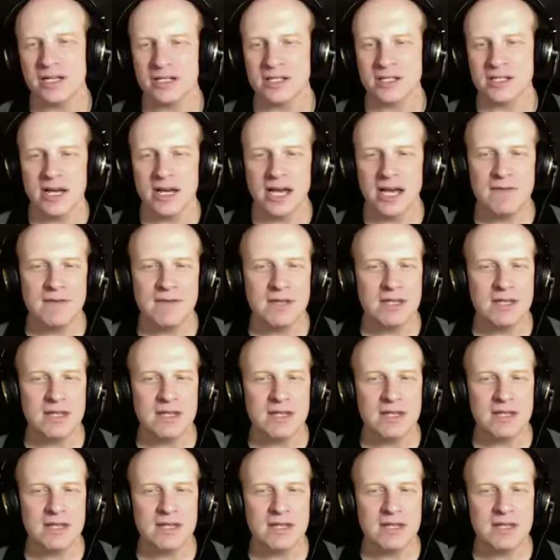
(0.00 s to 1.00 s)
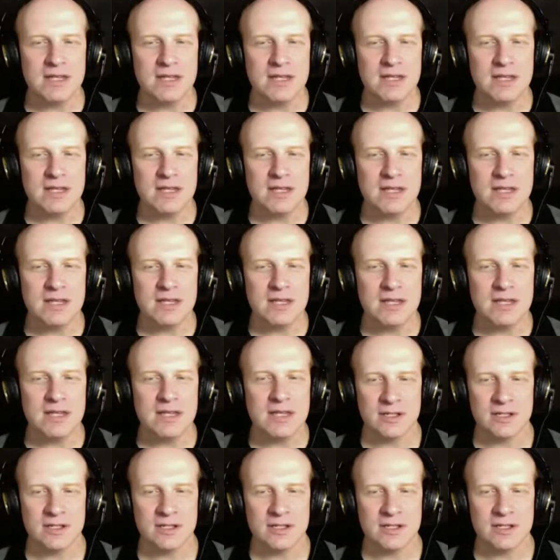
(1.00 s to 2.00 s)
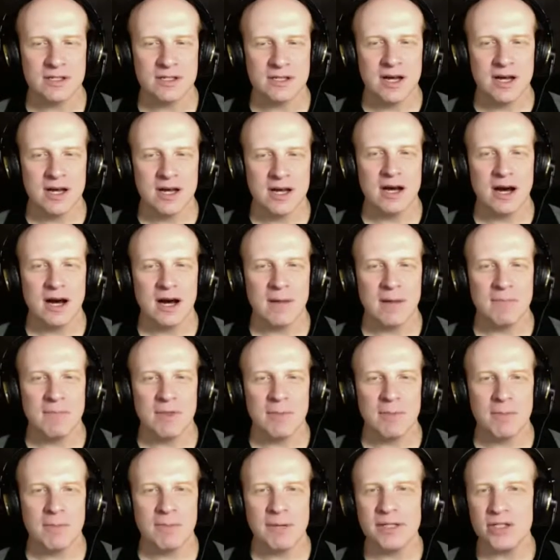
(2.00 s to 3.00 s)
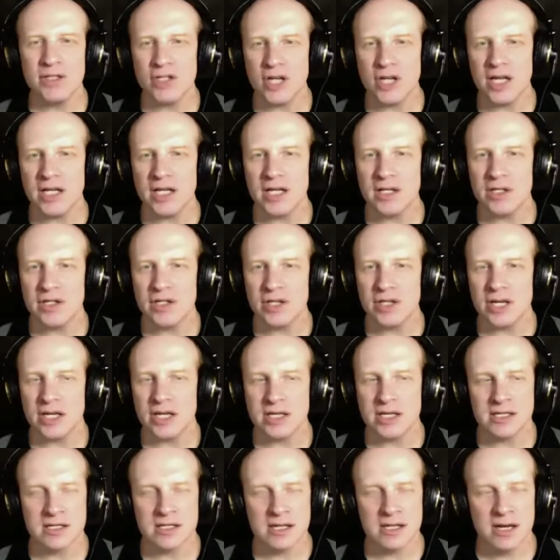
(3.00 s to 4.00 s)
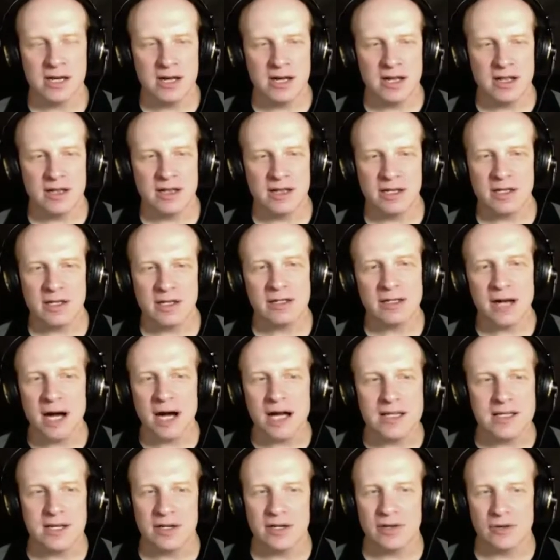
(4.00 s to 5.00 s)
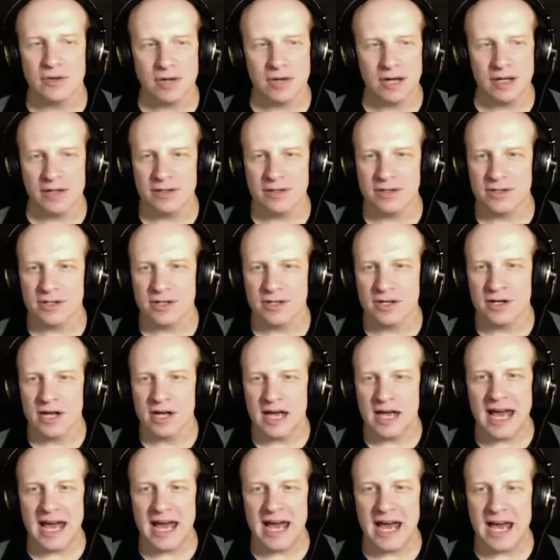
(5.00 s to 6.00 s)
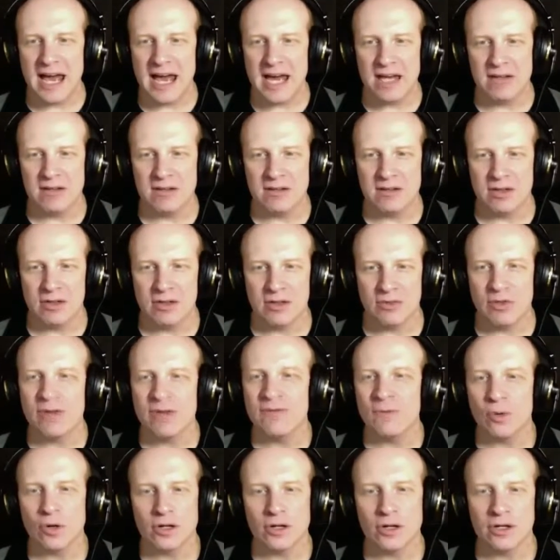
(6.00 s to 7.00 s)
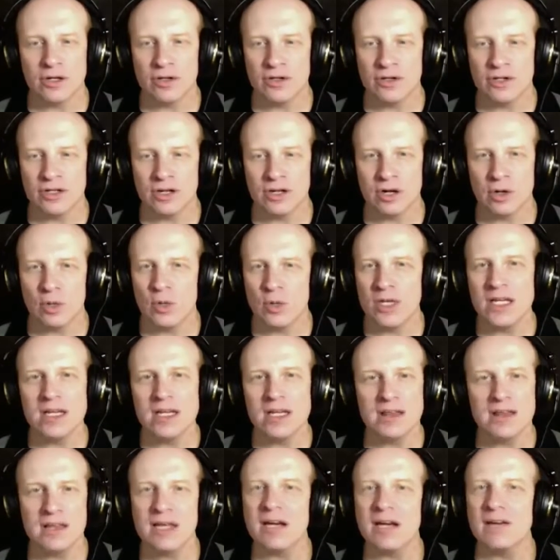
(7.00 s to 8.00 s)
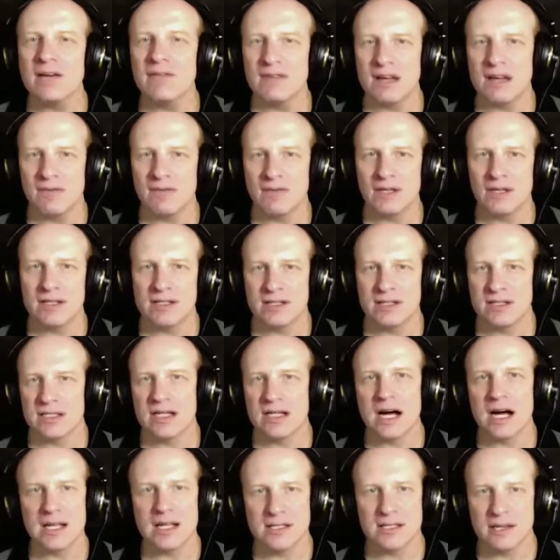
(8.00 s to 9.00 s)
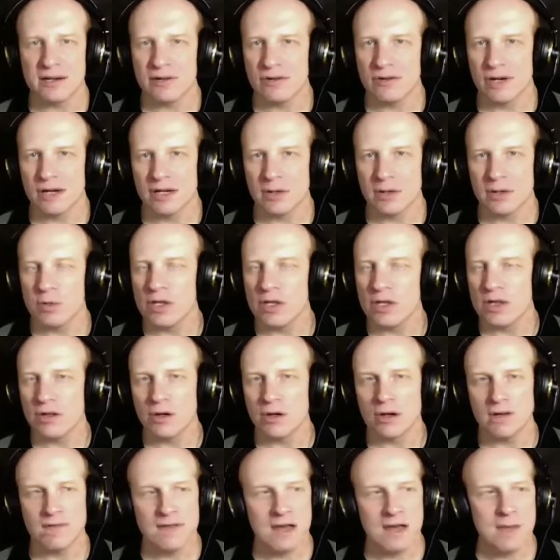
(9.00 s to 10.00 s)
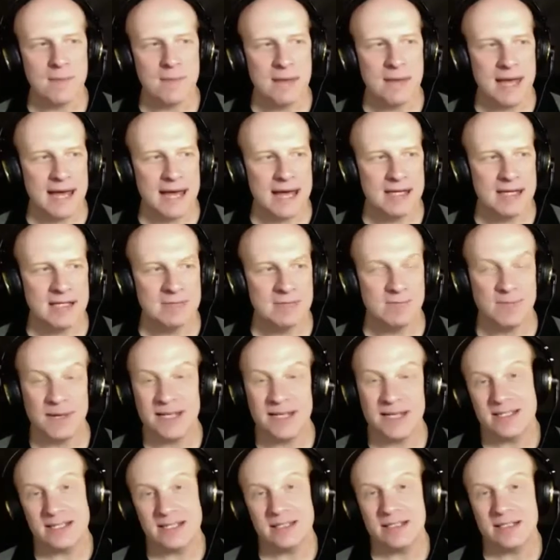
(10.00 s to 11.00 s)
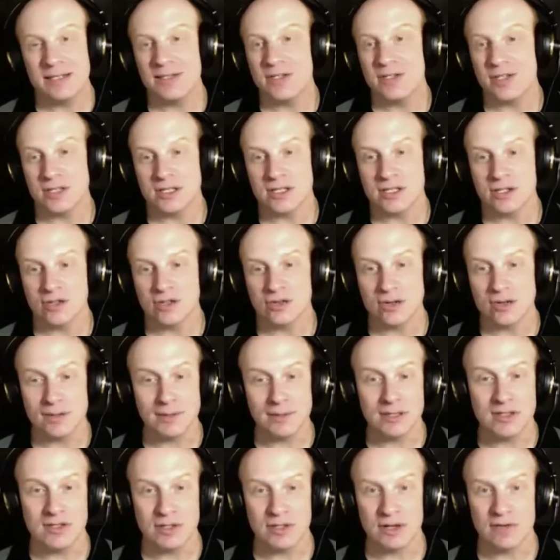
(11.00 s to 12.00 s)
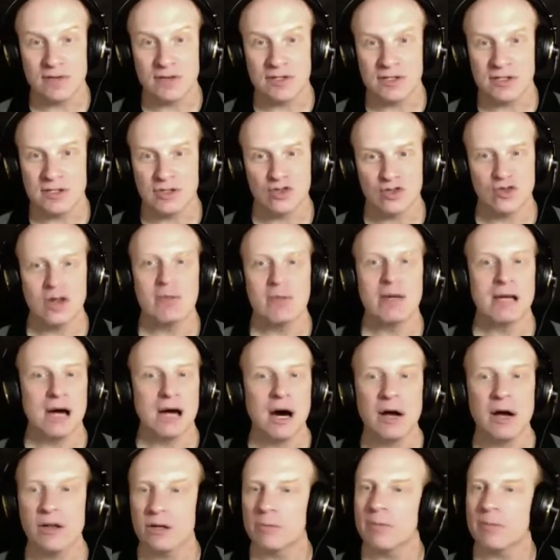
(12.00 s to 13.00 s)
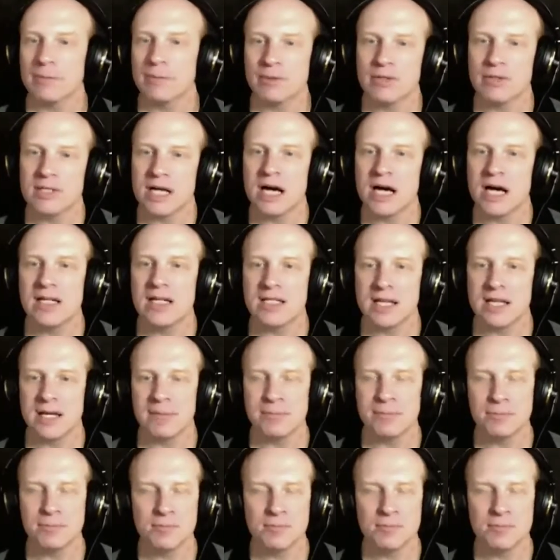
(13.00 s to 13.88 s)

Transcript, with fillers: what's interesting is if you think about these two services, um, the big change is they're content creators. And three, four years ago, we didn't think of Netflix as a content creator. We thought of them as basically just a streaming service, streaming other people's content.